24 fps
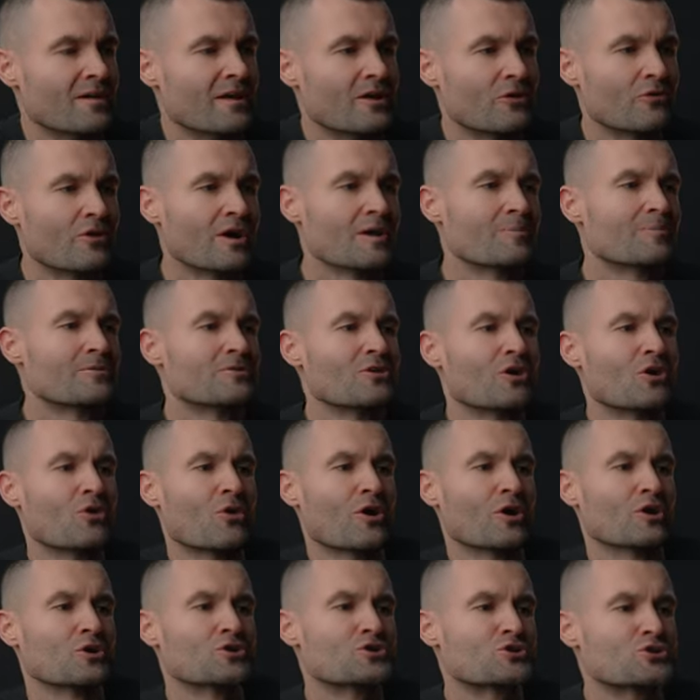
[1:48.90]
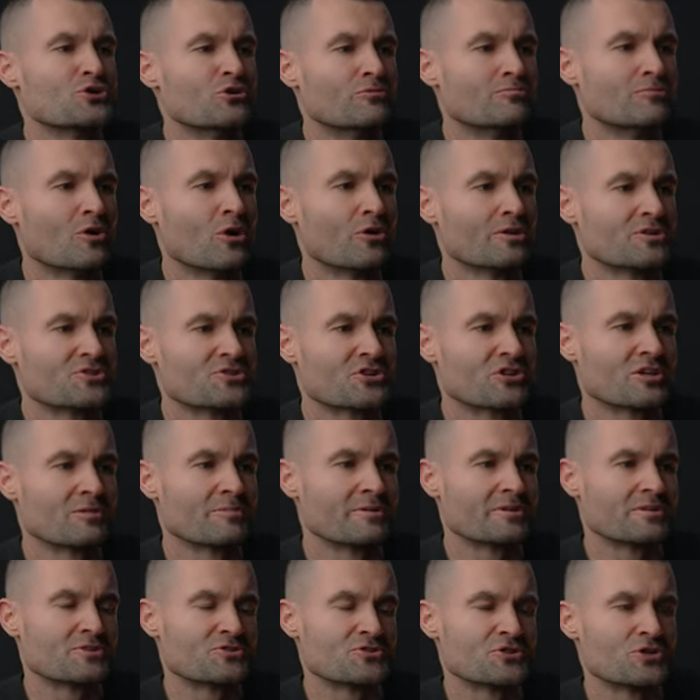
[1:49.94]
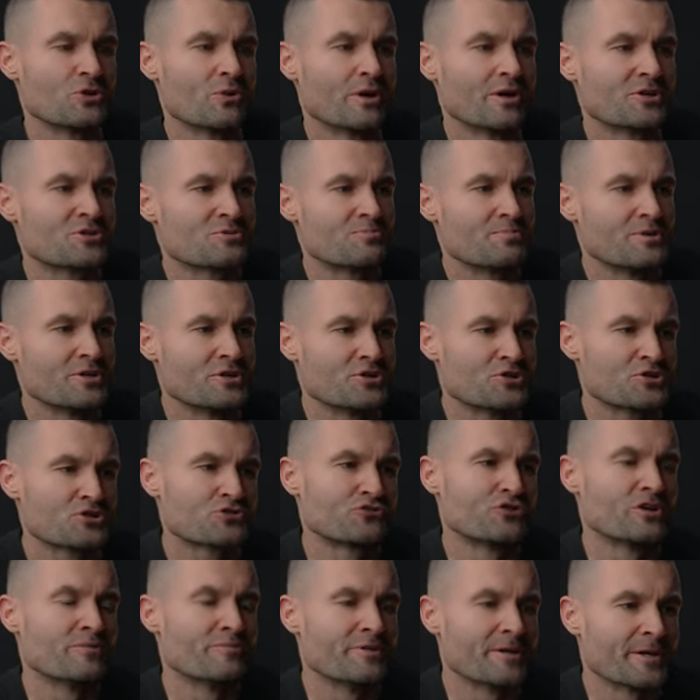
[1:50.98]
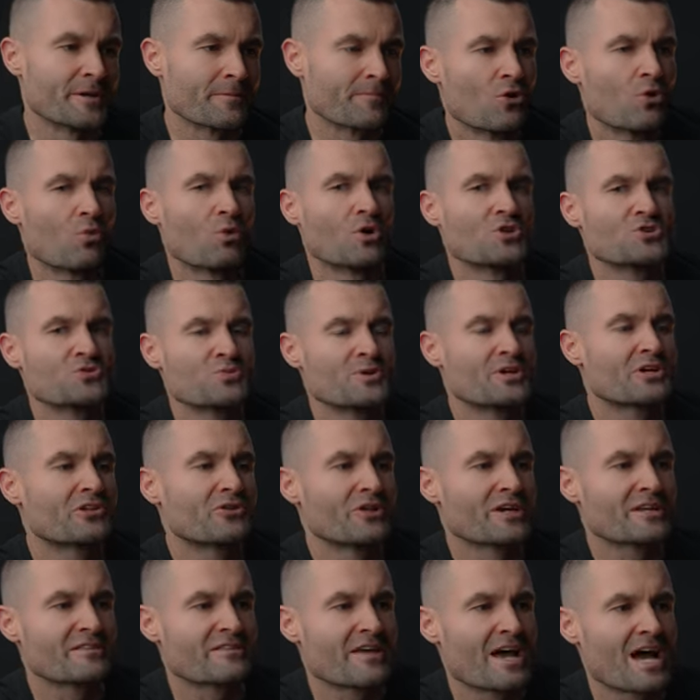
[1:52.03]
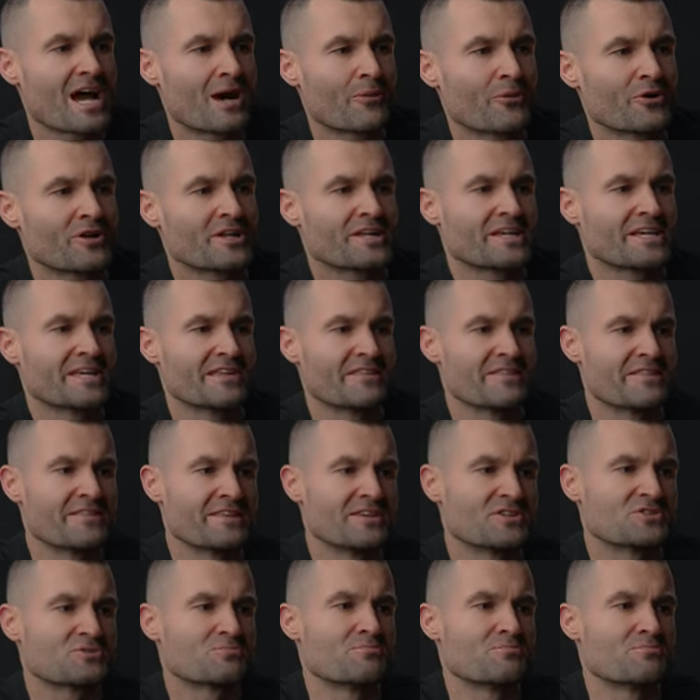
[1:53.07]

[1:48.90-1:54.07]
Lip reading: And right below our shoot mode is gonna be this USB streaming. Once we click that, we're gonna get this